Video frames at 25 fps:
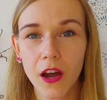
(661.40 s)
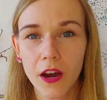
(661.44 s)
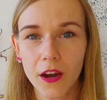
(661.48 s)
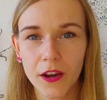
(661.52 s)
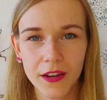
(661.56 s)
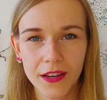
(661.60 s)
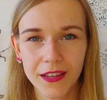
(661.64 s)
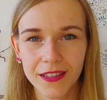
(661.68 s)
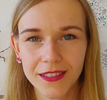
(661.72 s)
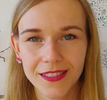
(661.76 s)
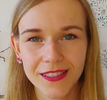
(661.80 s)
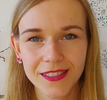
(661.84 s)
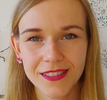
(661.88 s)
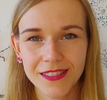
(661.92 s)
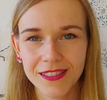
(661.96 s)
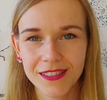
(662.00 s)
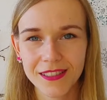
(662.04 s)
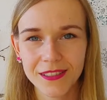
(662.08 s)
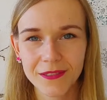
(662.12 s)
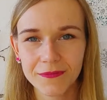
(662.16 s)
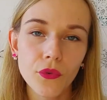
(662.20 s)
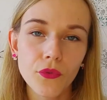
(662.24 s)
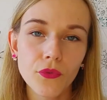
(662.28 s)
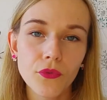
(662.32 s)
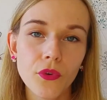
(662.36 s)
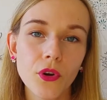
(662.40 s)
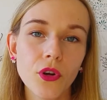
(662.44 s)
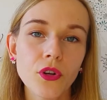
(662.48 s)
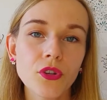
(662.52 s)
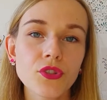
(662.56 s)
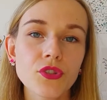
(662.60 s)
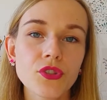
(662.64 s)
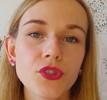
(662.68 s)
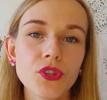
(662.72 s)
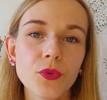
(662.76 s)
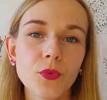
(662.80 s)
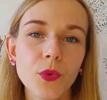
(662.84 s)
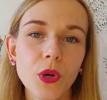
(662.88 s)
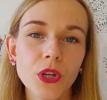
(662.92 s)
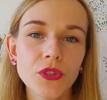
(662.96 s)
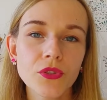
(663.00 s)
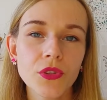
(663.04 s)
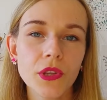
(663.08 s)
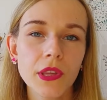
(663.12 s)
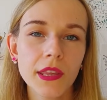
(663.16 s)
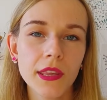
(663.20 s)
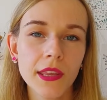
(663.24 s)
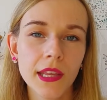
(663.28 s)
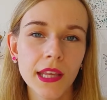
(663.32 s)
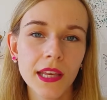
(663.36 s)
hardest. First, you want
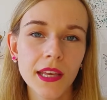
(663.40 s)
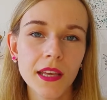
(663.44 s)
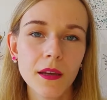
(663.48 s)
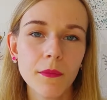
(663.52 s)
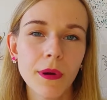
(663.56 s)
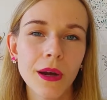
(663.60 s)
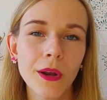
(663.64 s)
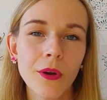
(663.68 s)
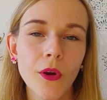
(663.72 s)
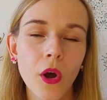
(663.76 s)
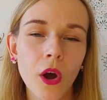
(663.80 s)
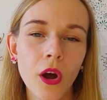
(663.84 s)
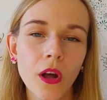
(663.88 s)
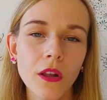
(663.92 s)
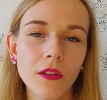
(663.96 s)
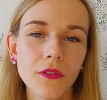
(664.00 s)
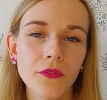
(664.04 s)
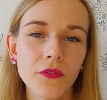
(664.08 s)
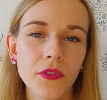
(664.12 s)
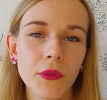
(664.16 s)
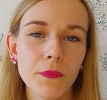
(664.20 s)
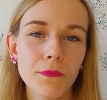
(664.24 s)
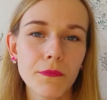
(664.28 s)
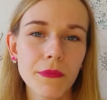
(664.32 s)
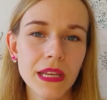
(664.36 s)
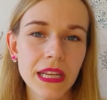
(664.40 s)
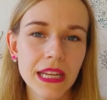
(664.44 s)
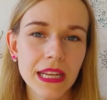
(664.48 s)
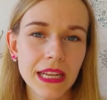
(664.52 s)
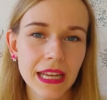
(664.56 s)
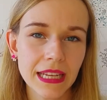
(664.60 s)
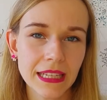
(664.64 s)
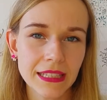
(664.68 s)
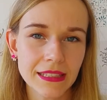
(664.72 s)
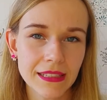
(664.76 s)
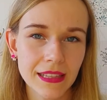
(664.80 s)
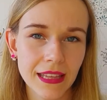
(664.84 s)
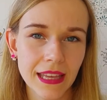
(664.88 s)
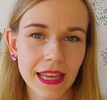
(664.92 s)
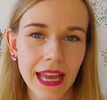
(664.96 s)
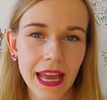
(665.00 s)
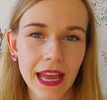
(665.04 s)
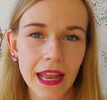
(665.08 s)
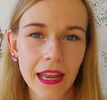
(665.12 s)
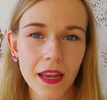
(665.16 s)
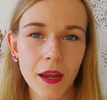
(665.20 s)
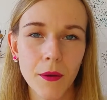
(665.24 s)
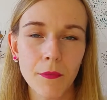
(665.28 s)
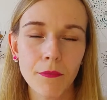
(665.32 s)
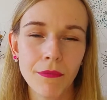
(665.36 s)
to think about all of the meanings
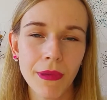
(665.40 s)
again.